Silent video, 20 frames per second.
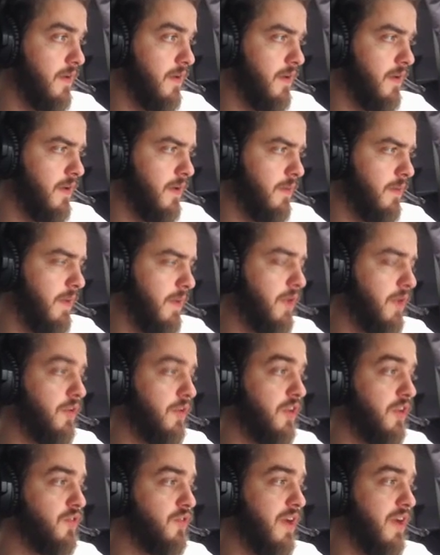but you need
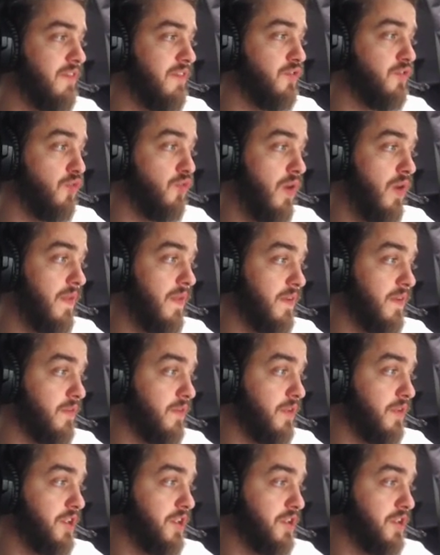to have two other
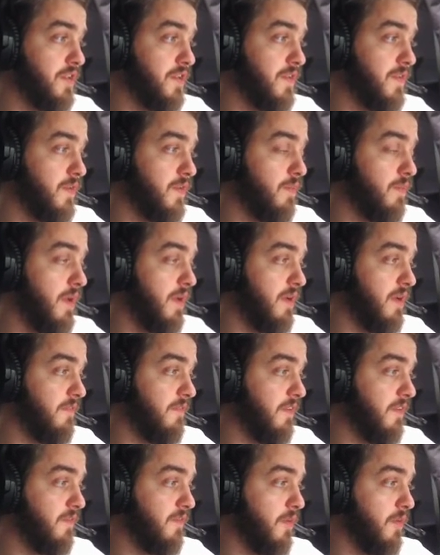creatures to
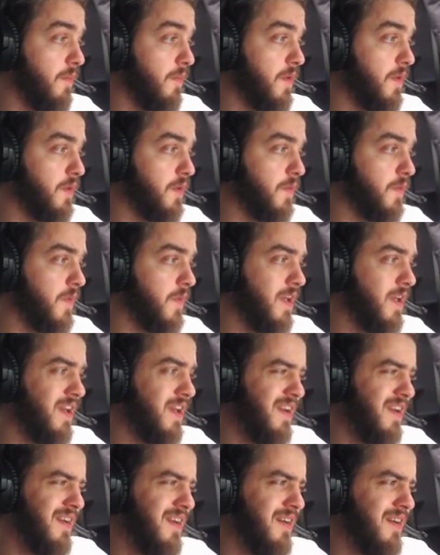benefit from those.
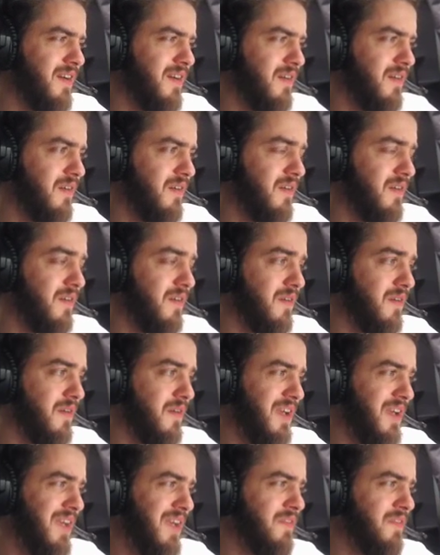Uh,
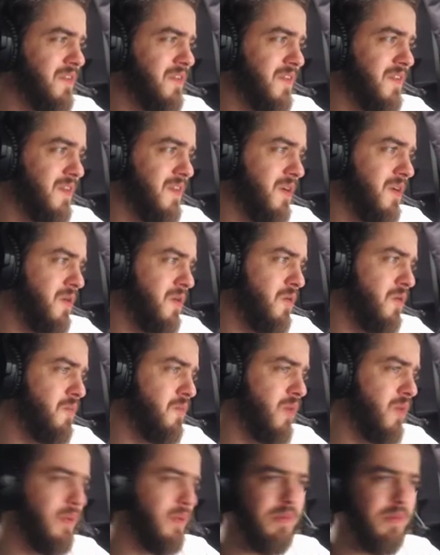Even so,
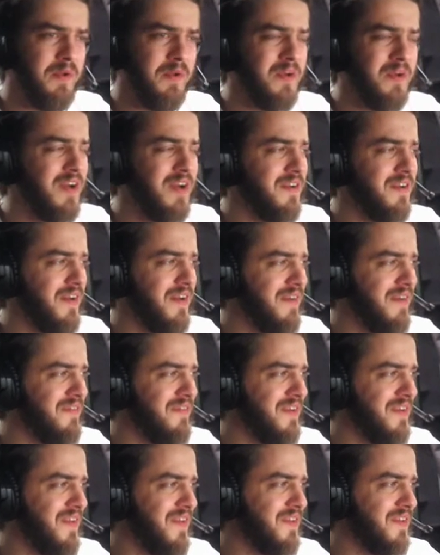probably you're gonna have
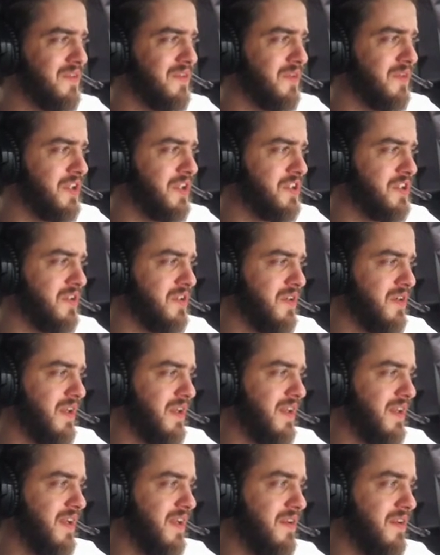another creature and
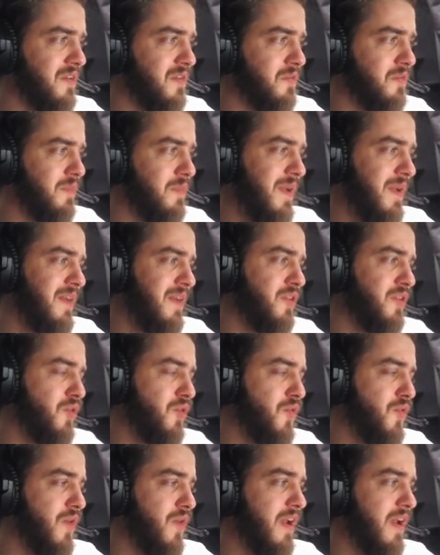then you play a
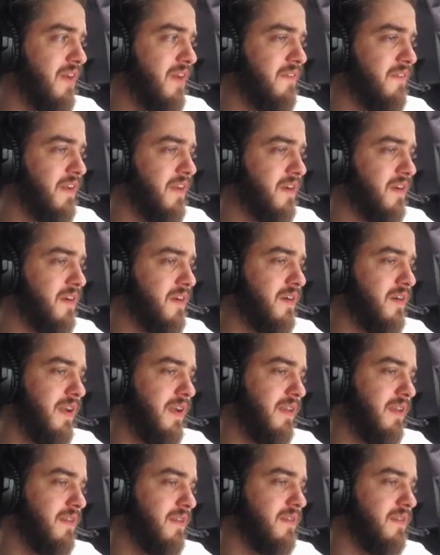2/3 lifelinker
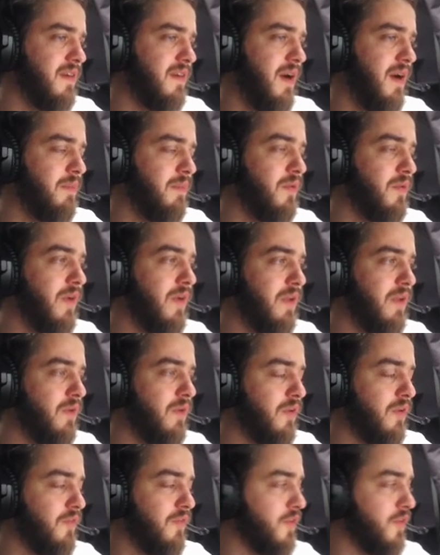and upgrade one
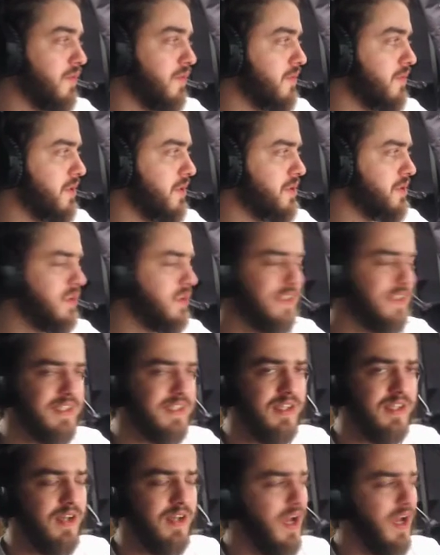of your creatures.
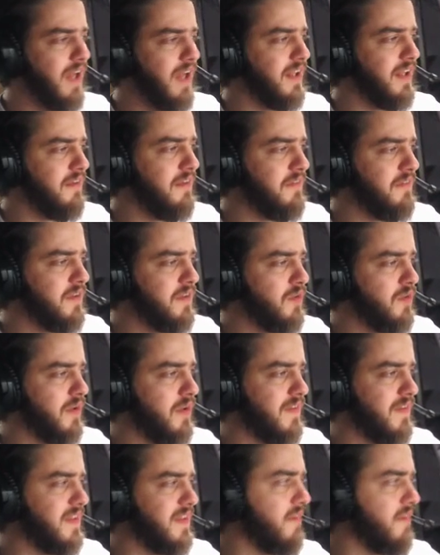I'd give this one a
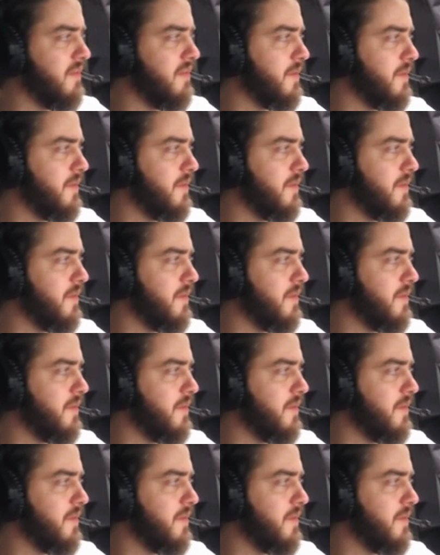7.